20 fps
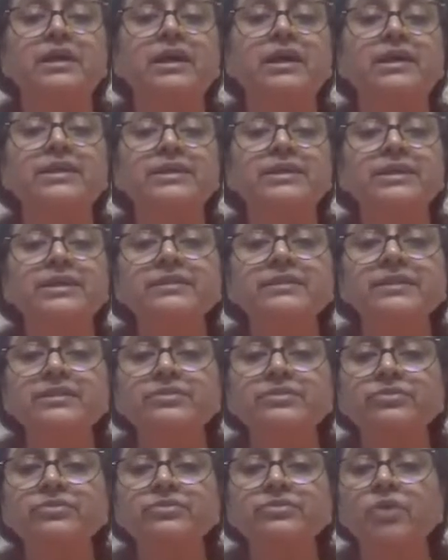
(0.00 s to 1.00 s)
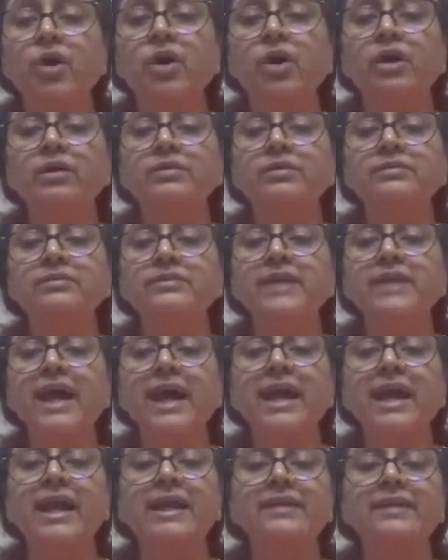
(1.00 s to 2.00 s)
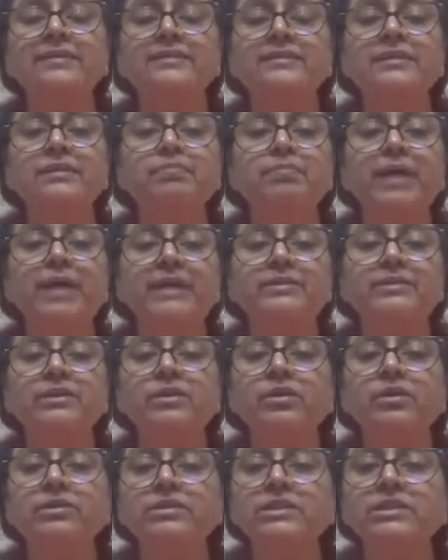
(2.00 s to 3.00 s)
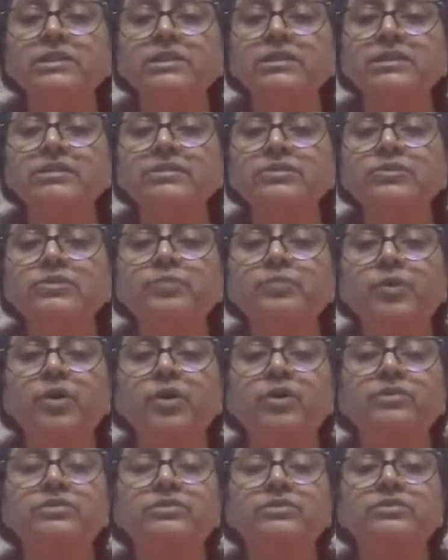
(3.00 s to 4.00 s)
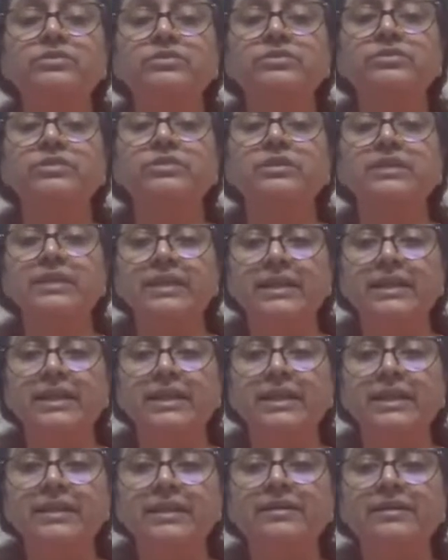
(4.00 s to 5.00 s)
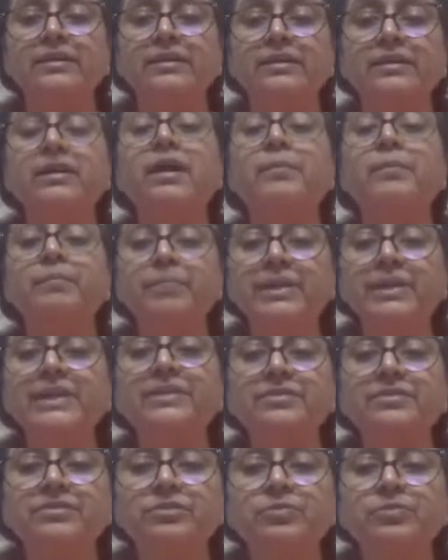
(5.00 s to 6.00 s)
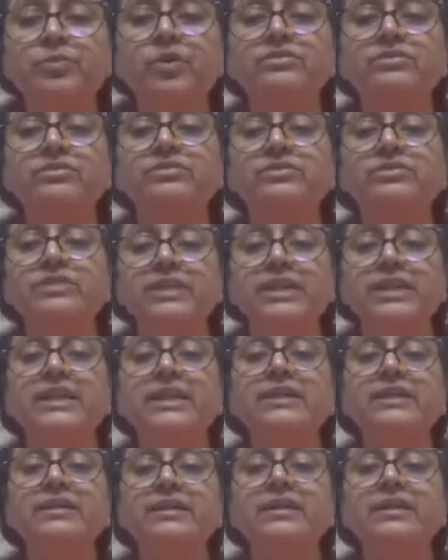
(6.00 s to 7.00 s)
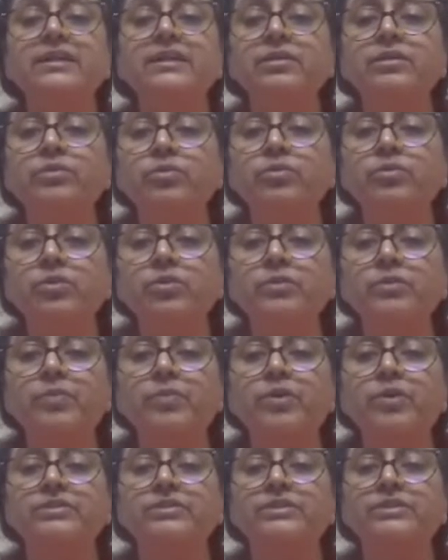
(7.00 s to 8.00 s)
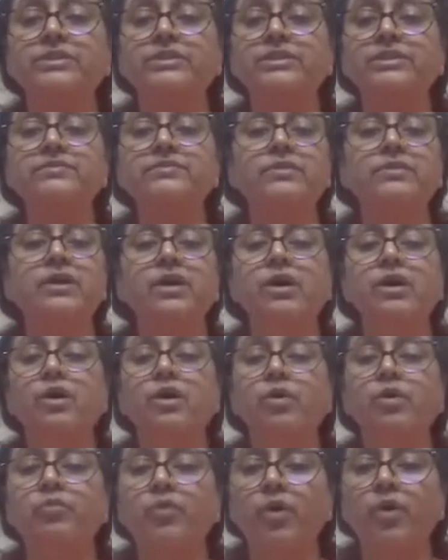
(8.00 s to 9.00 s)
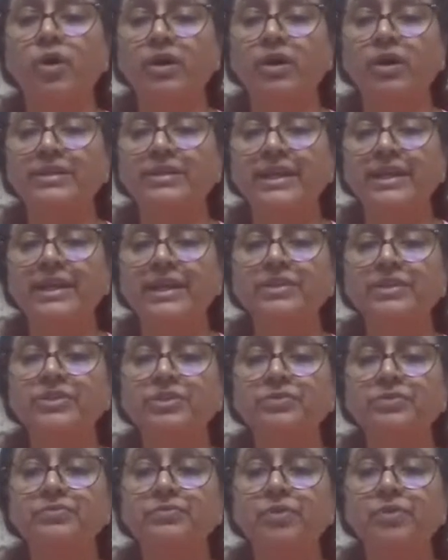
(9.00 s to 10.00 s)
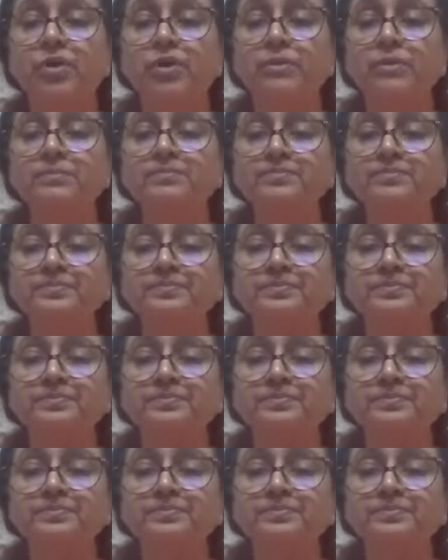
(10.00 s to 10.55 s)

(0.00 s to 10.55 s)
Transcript: Here they saw that the pathological response rate, complete response rate in a node positive ranged from